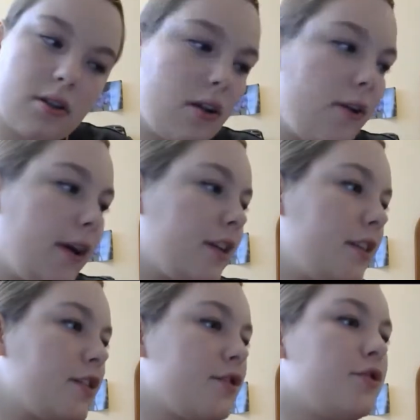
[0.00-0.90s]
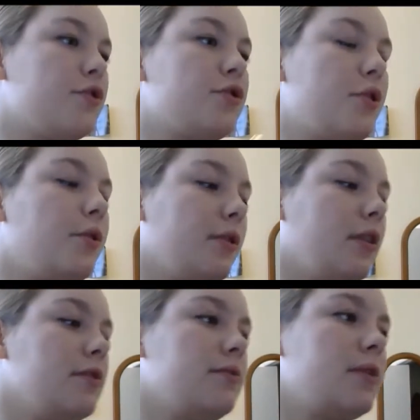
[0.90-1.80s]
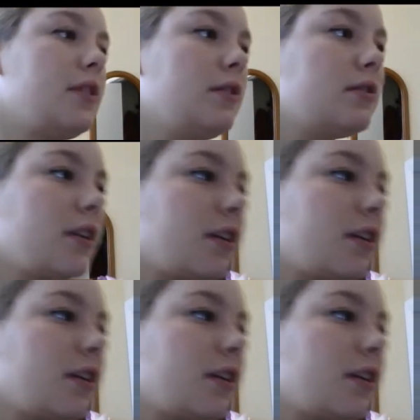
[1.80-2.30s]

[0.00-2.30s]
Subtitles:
Oh, I guess I should show you guys what it looks like.